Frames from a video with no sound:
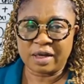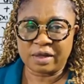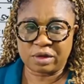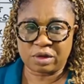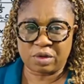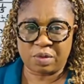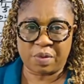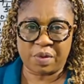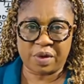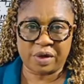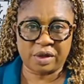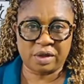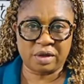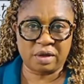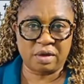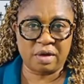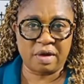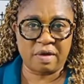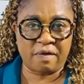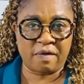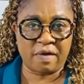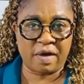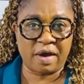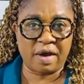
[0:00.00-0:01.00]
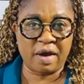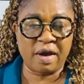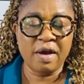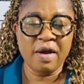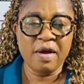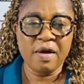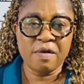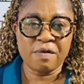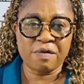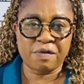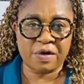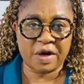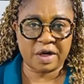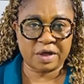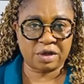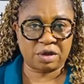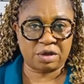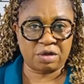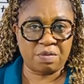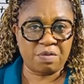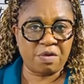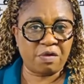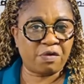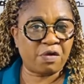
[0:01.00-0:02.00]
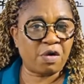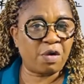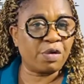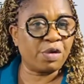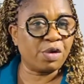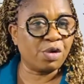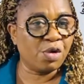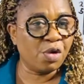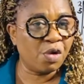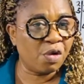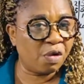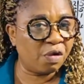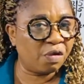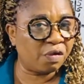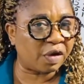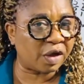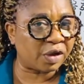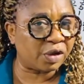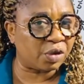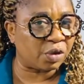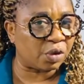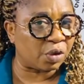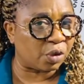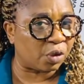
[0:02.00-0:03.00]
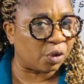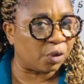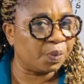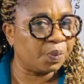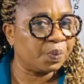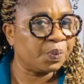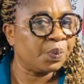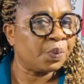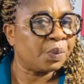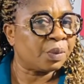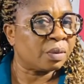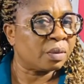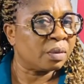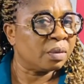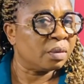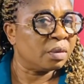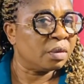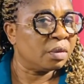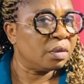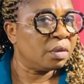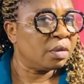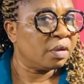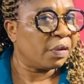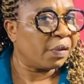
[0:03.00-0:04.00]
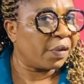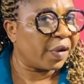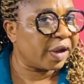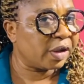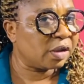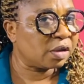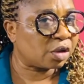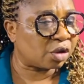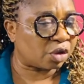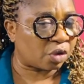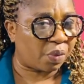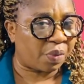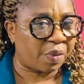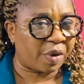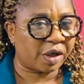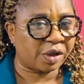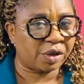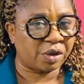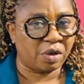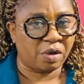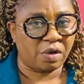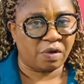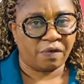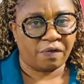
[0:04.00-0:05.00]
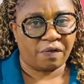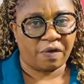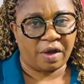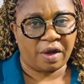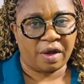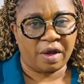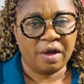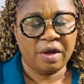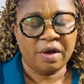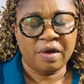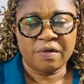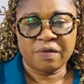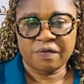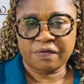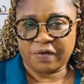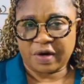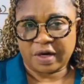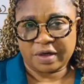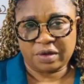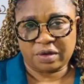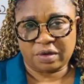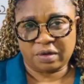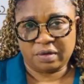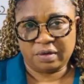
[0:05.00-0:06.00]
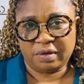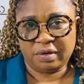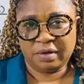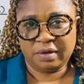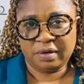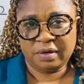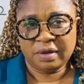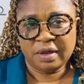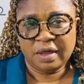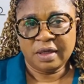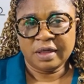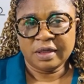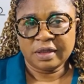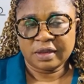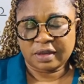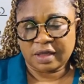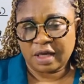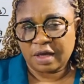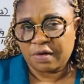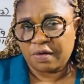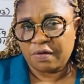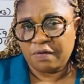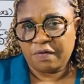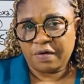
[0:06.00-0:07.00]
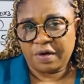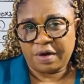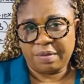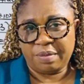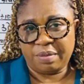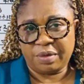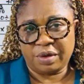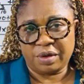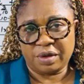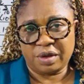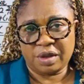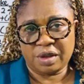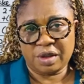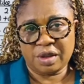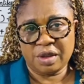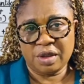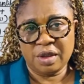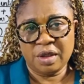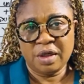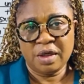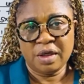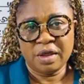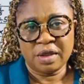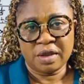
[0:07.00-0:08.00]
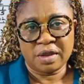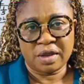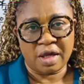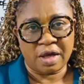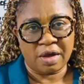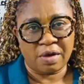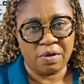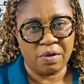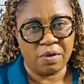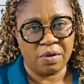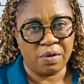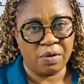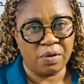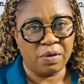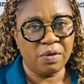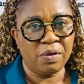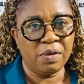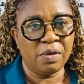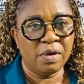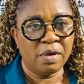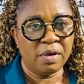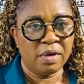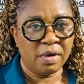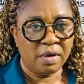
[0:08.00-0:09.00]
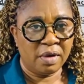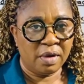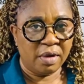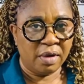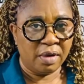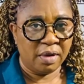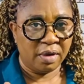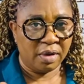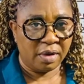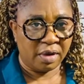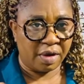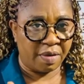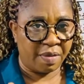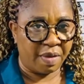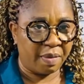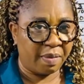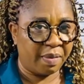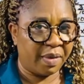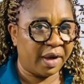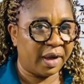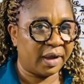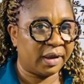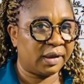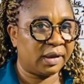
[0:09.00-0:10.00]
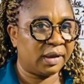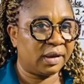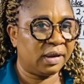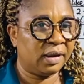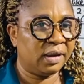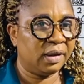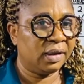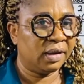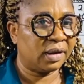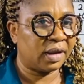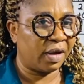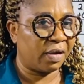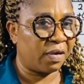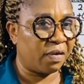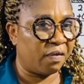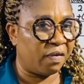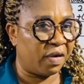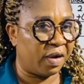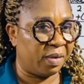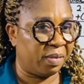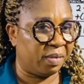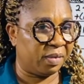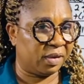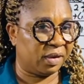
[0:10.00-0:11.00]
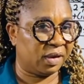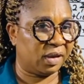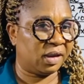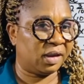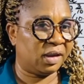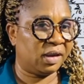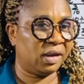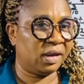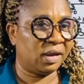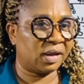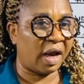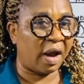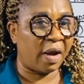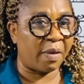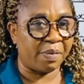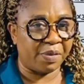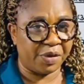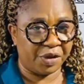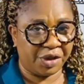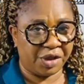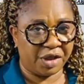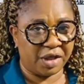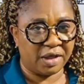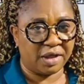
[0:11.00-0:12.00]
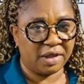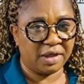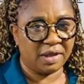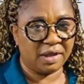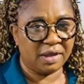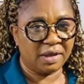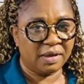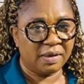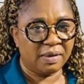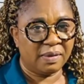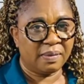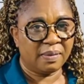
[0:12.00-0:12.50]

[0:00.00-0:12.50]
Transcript: and subtraction of a fraction before we go over to real subtraction of a fraction. Thank you very much. Thank you. Remain blessed. Thank you very much. I appreciate